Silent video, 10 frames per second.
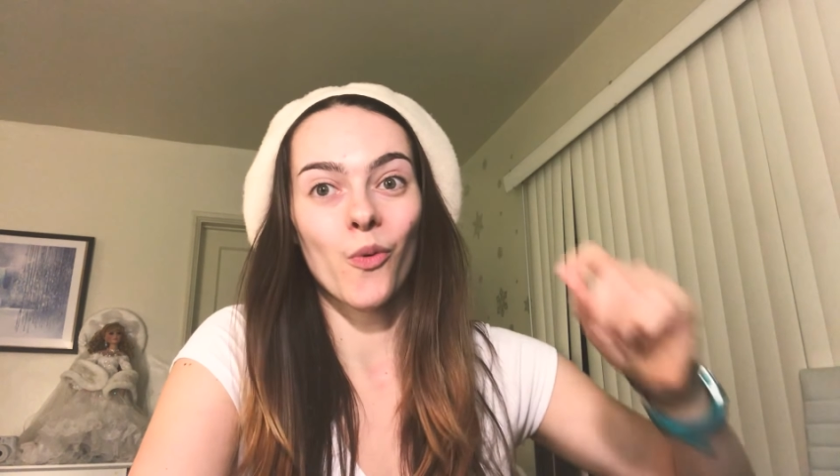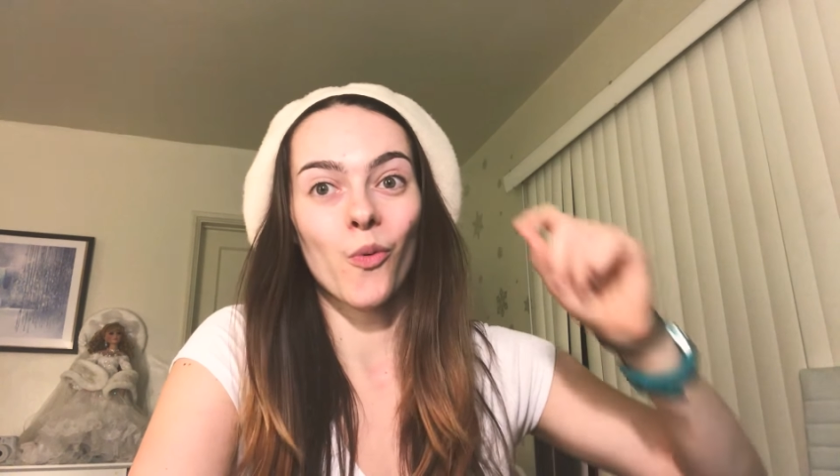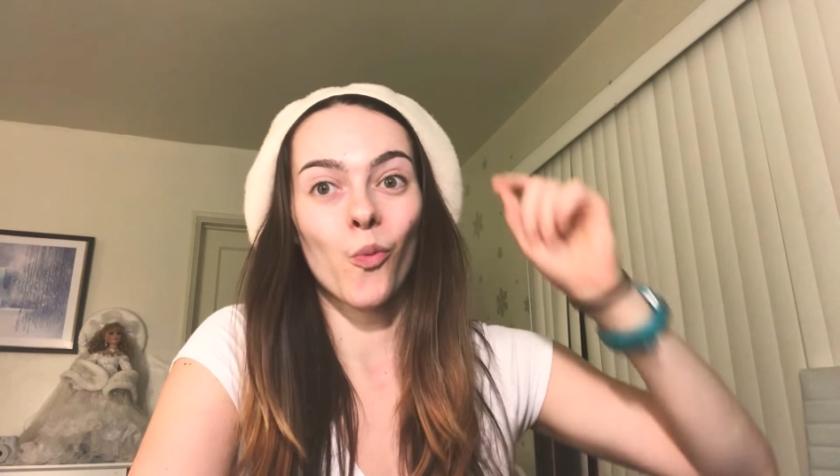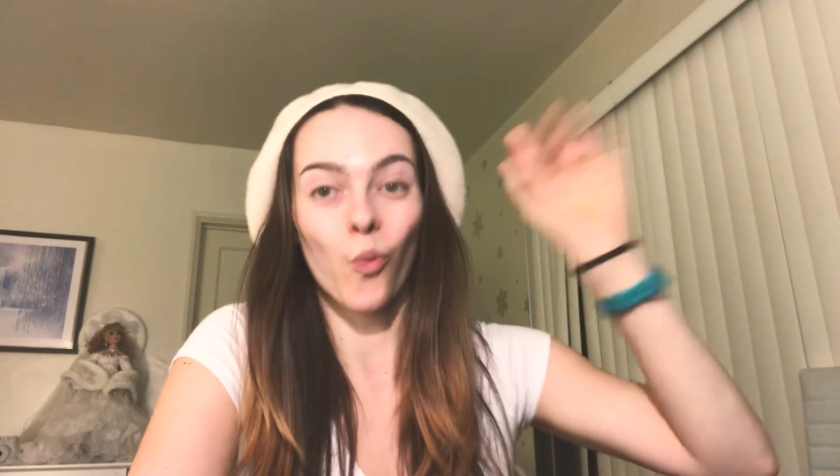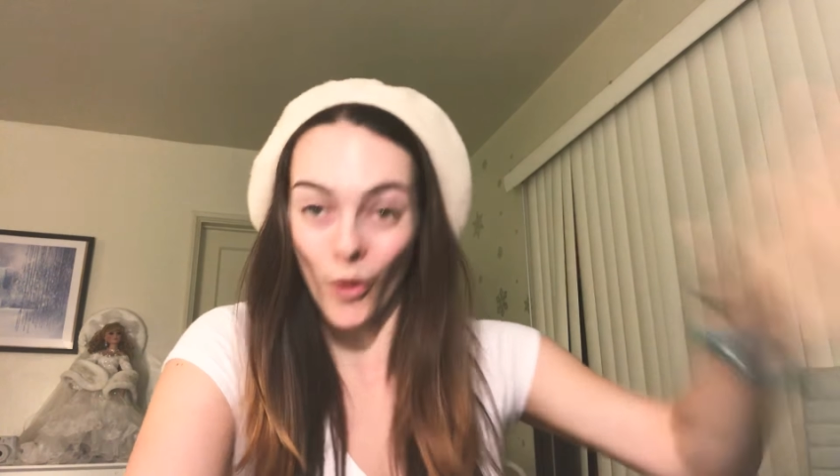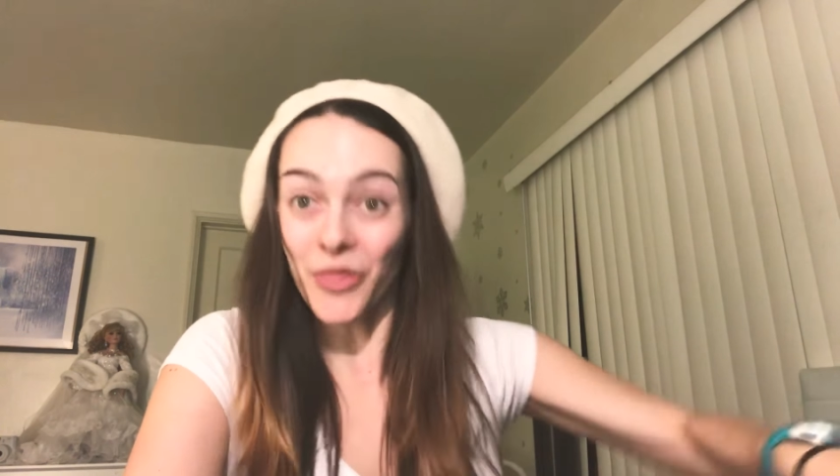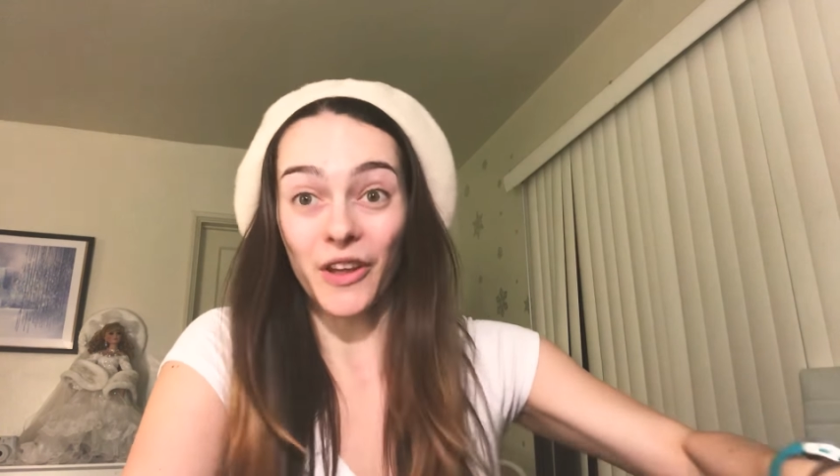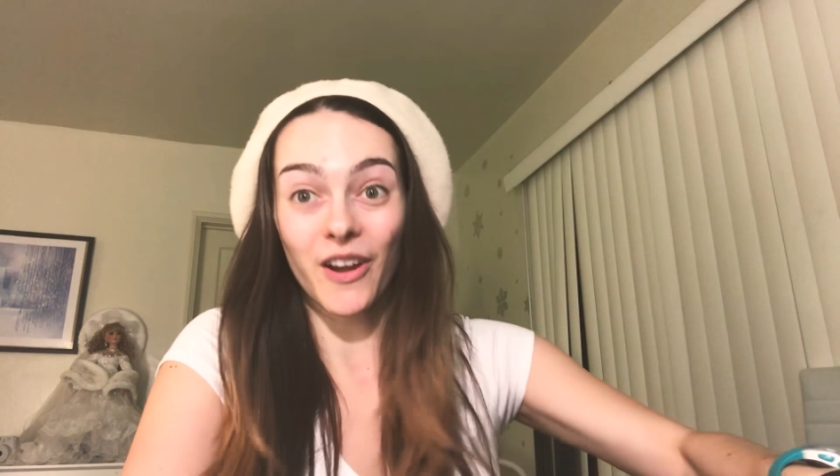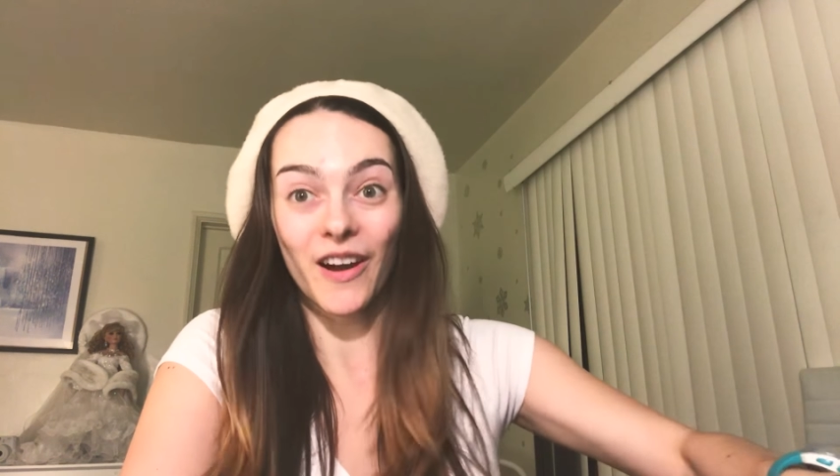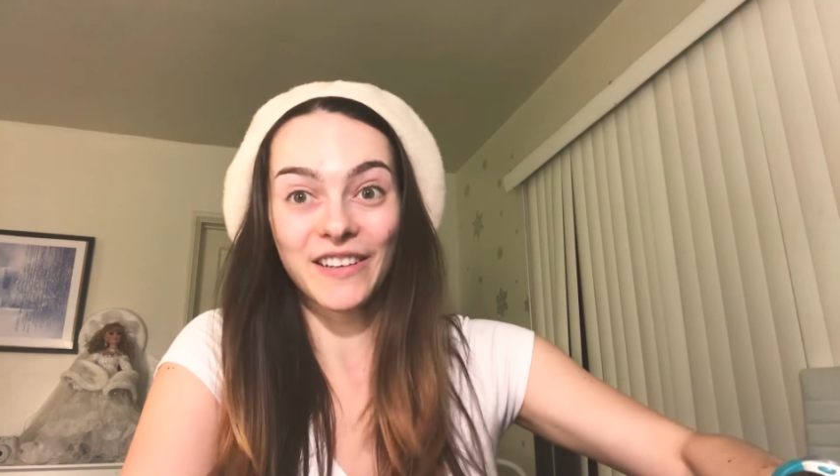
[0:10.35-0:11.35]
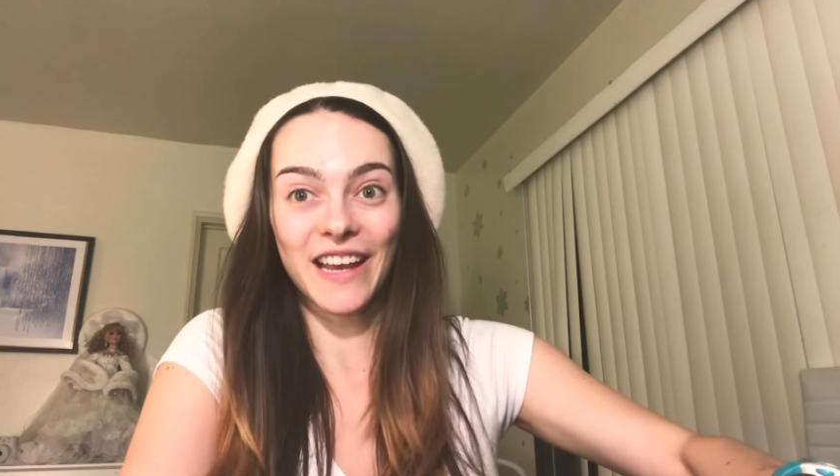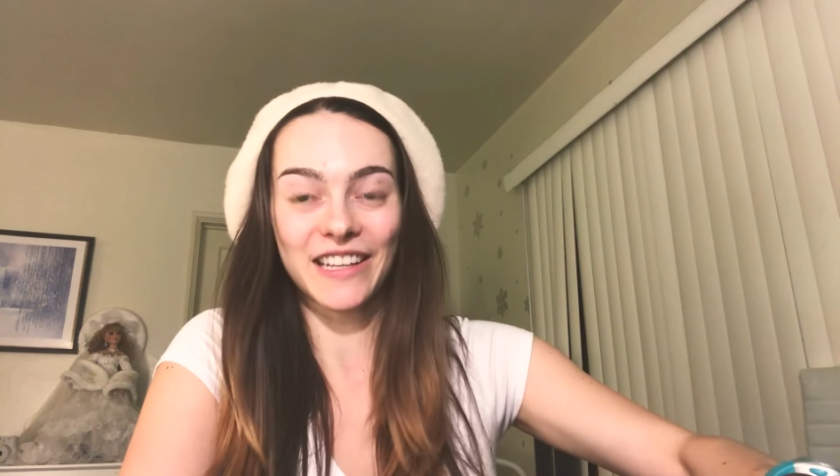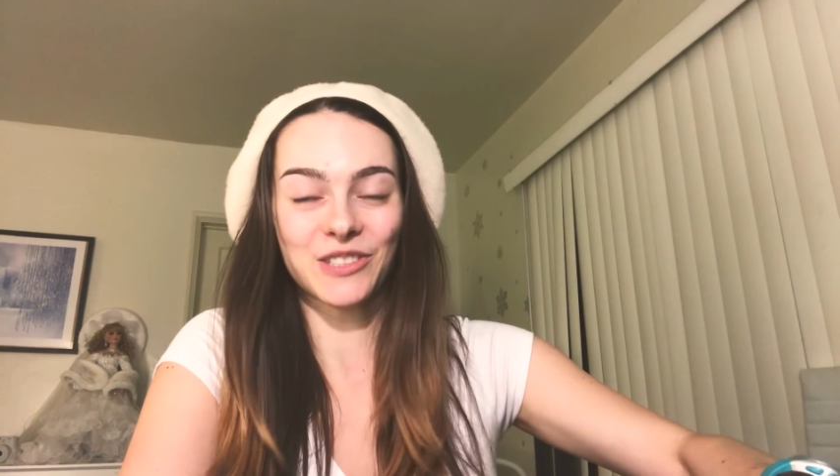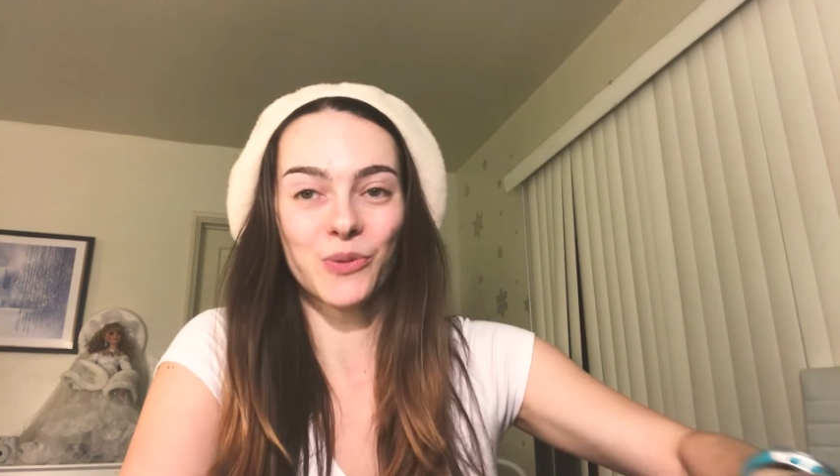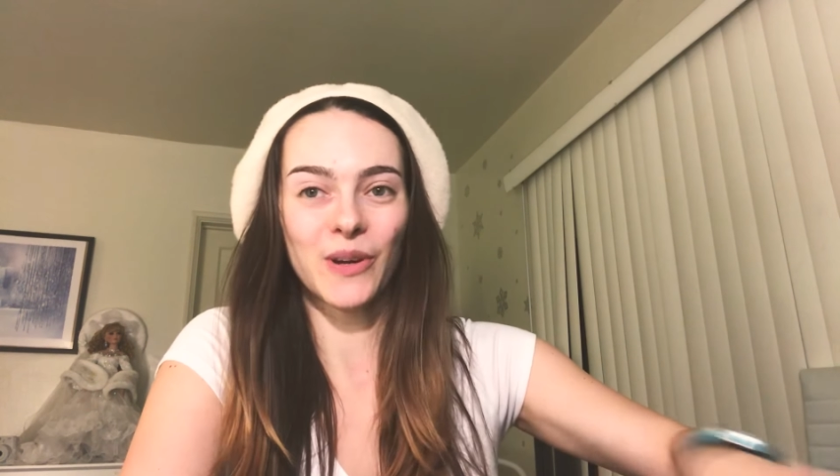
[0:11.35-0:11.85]
what the
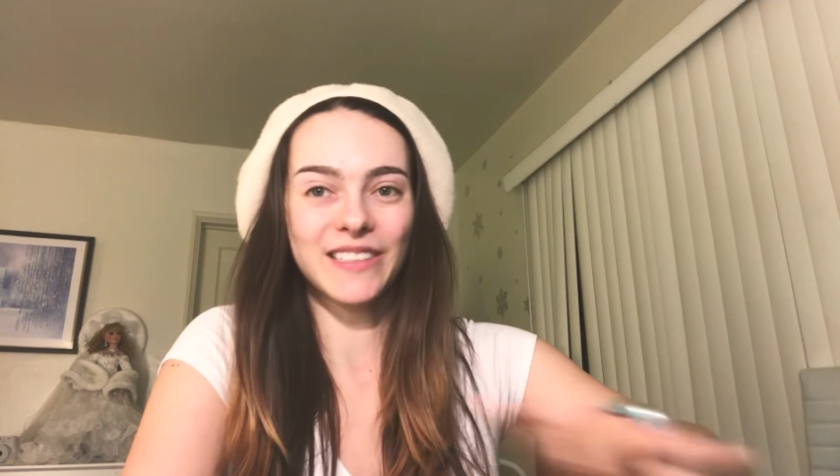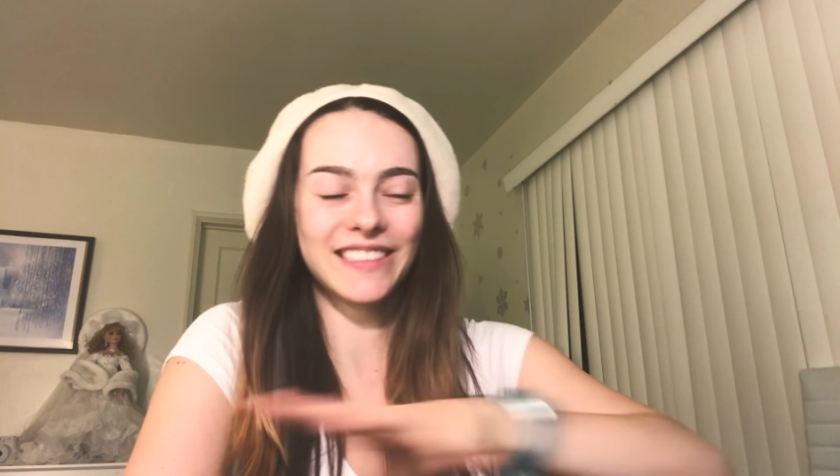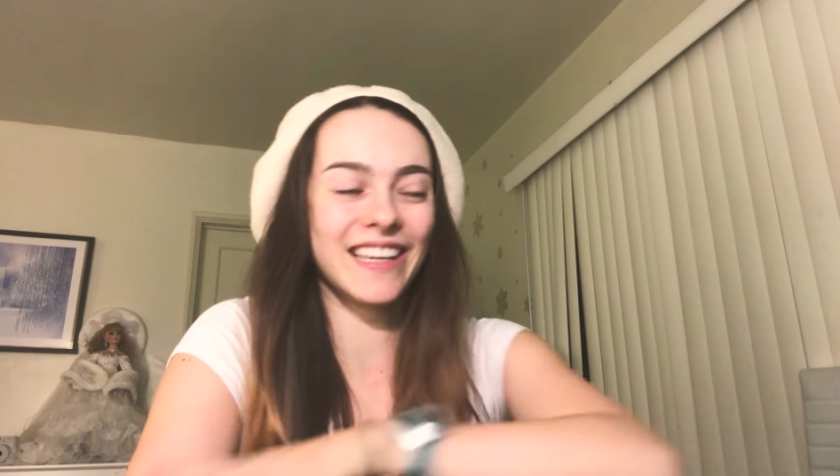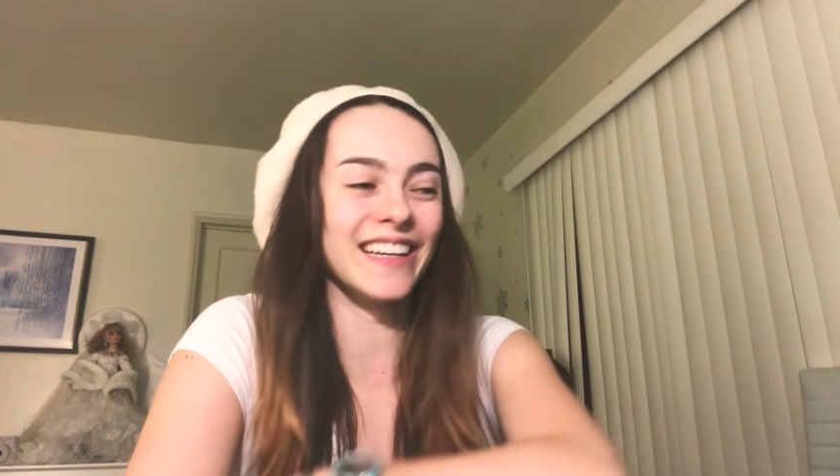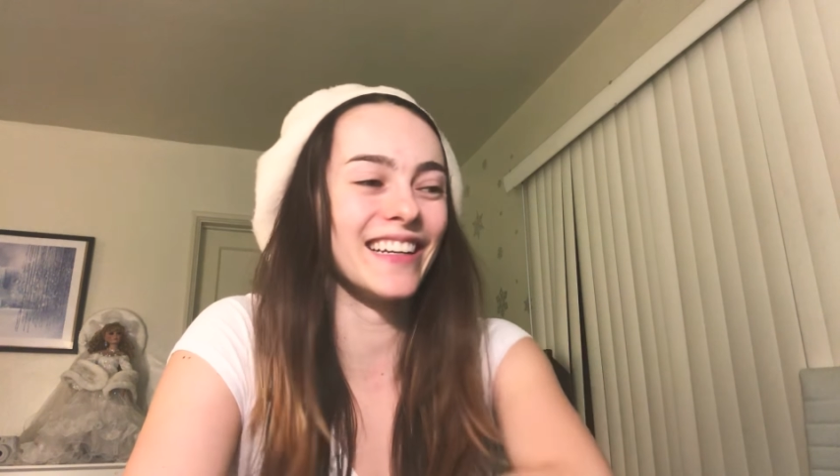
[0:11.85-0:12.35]
context was.